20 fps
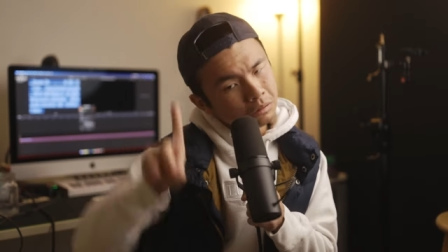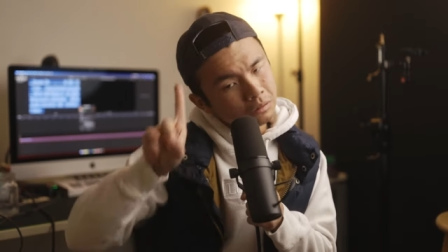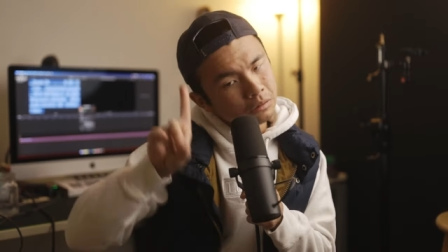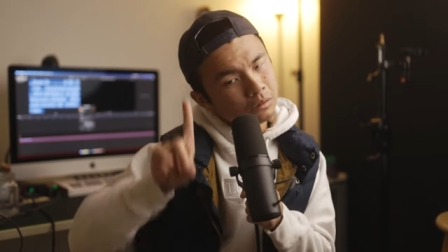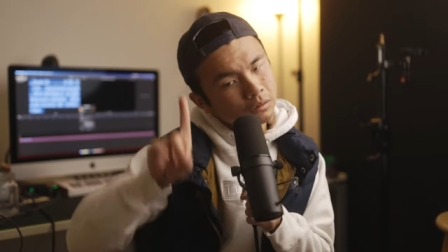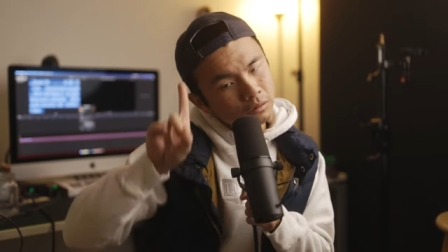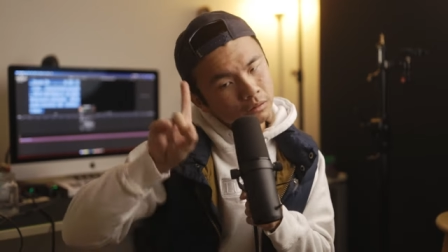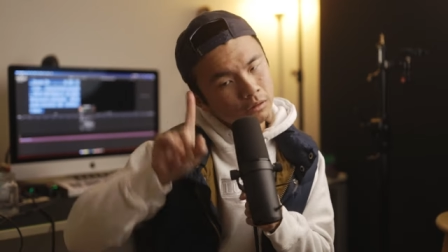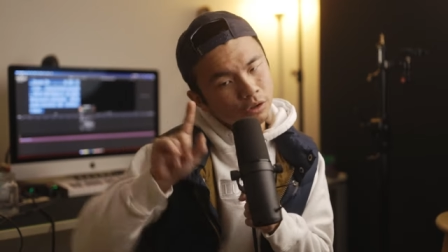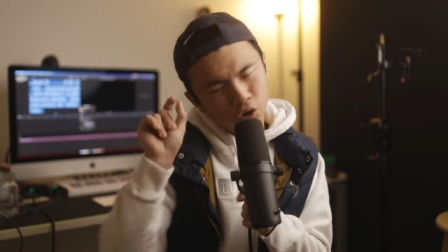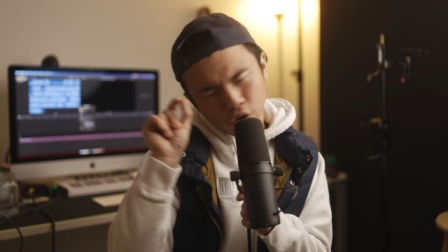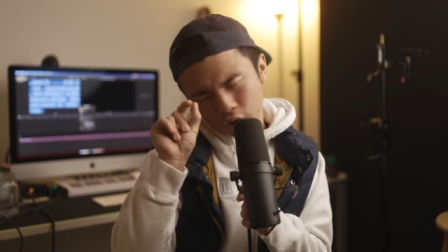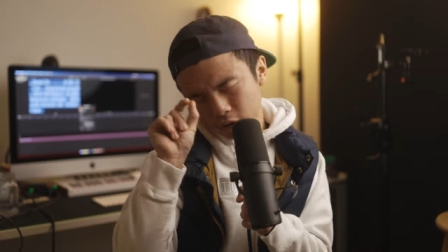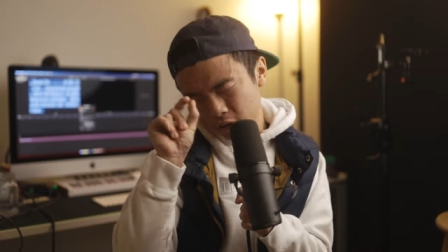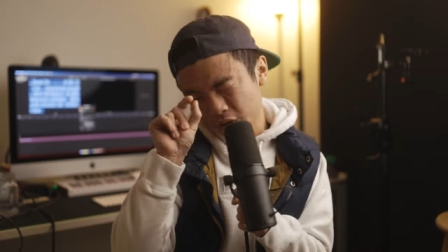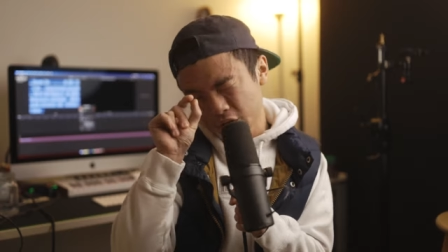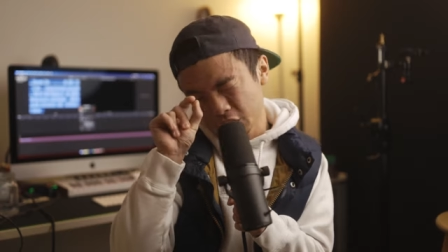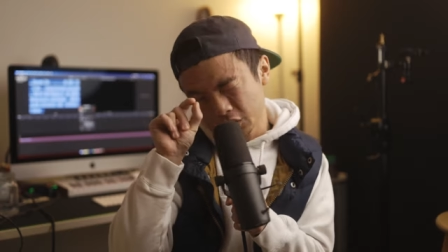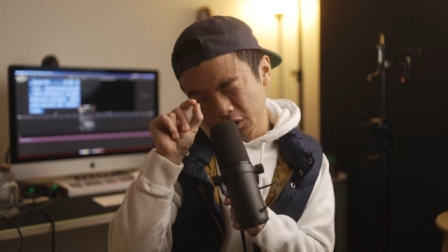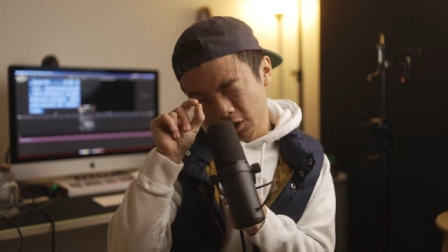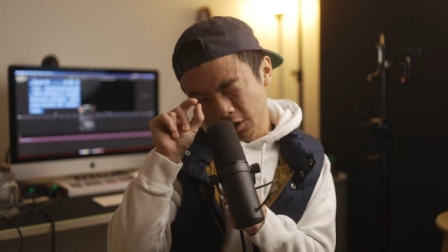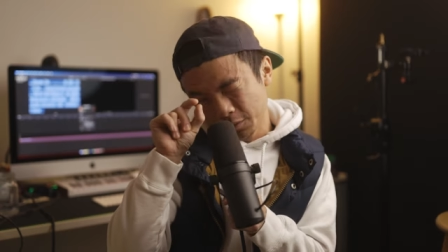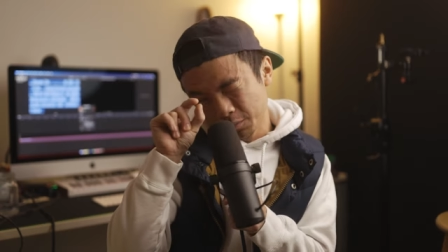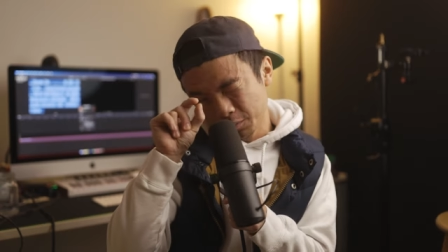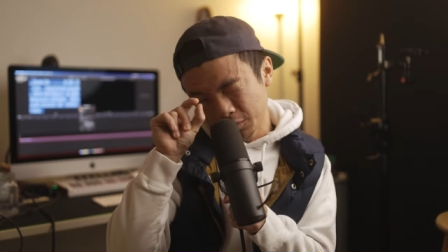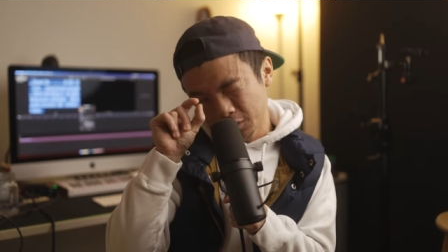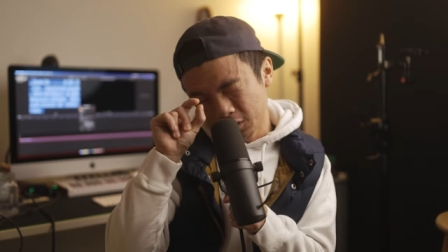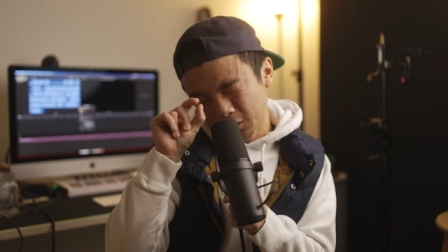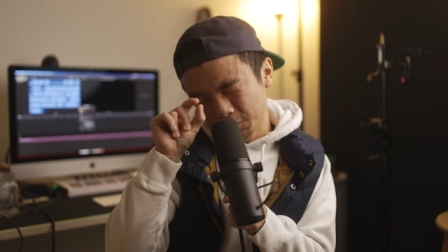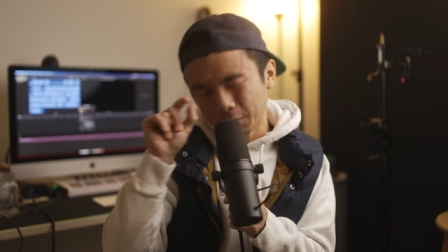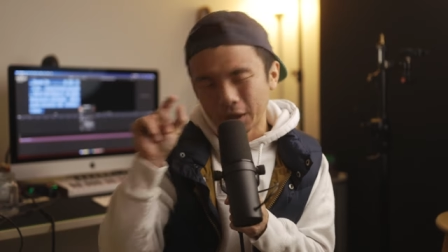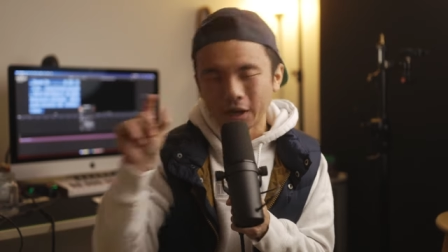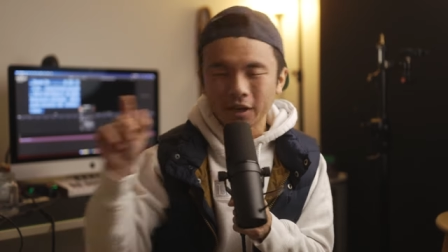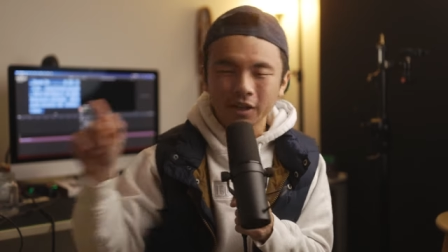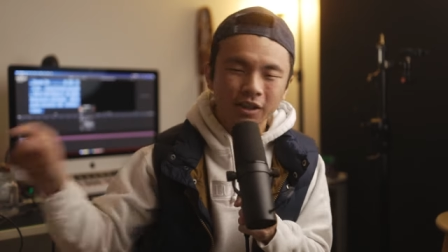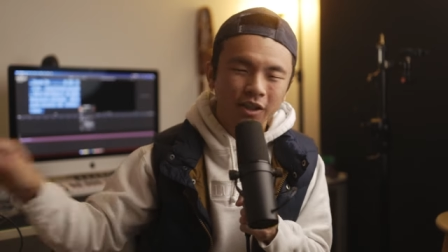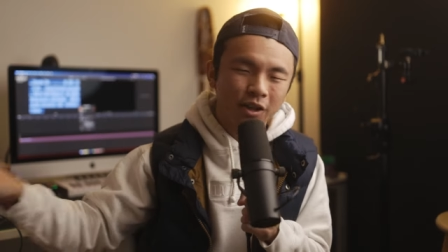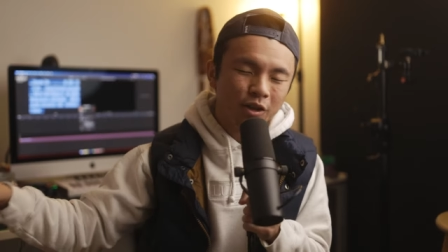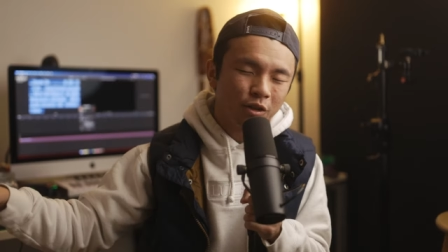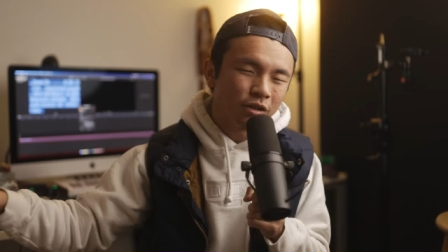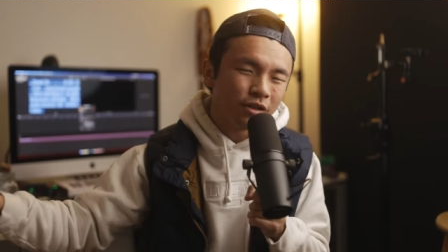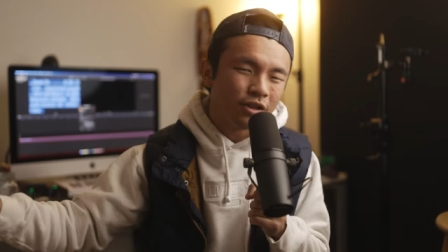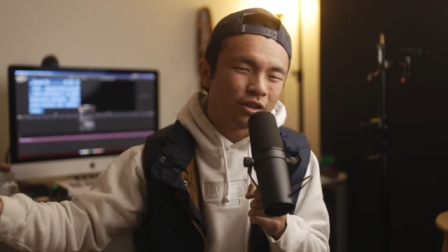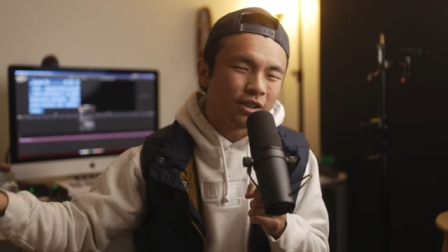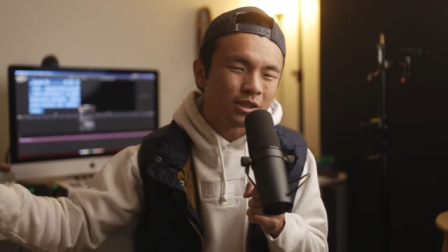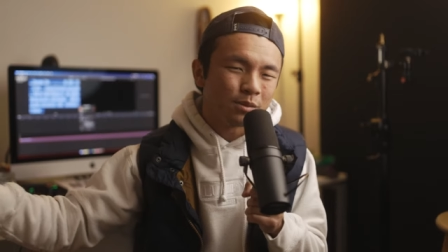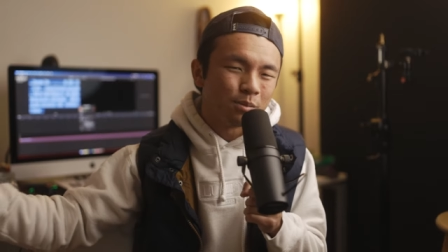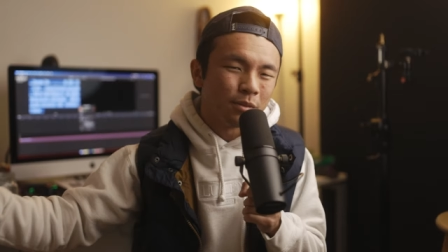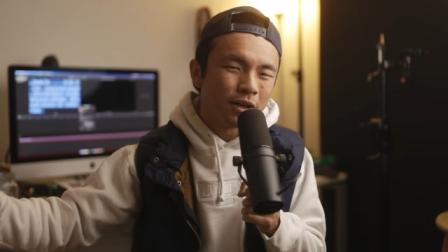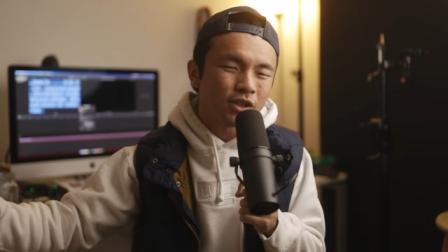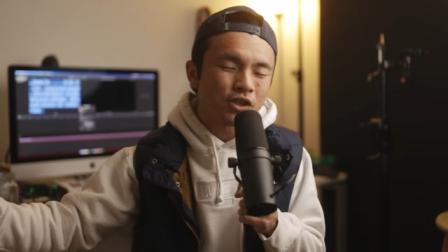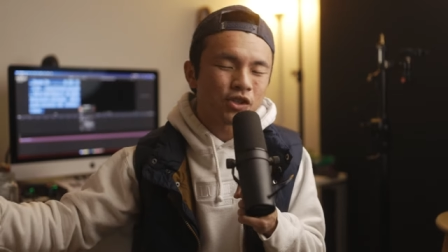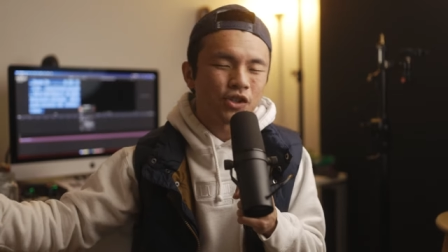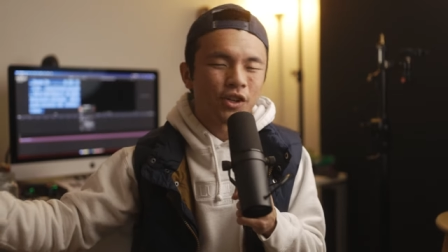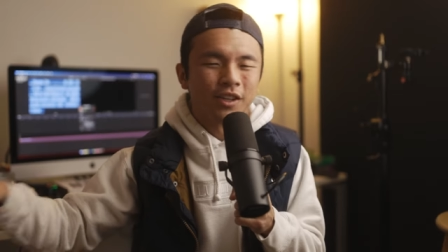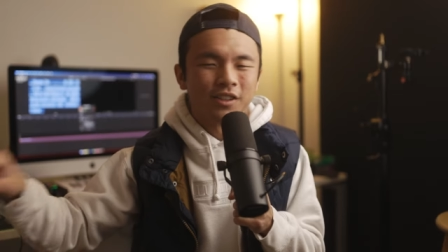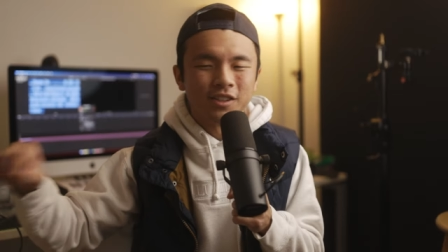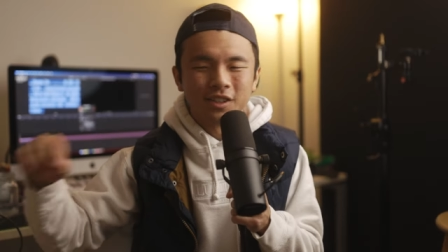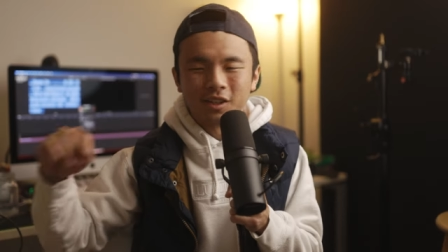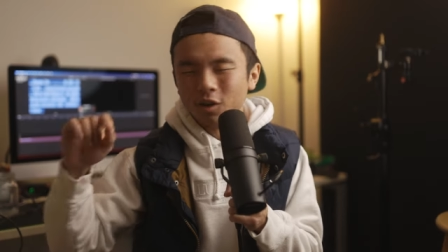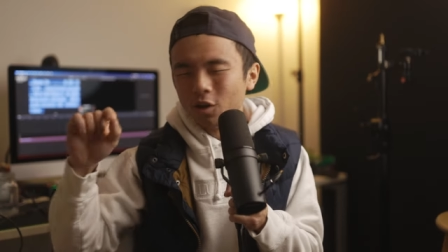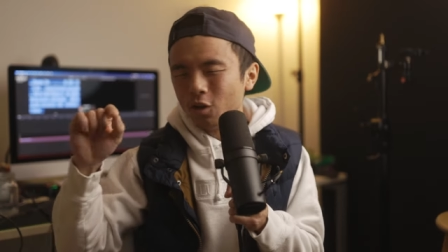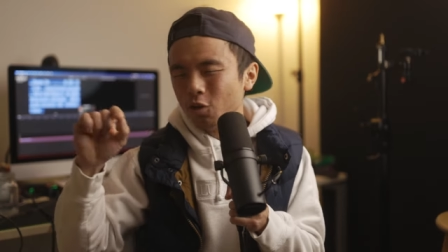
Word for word: Uh, just just up by a little this much, and uh,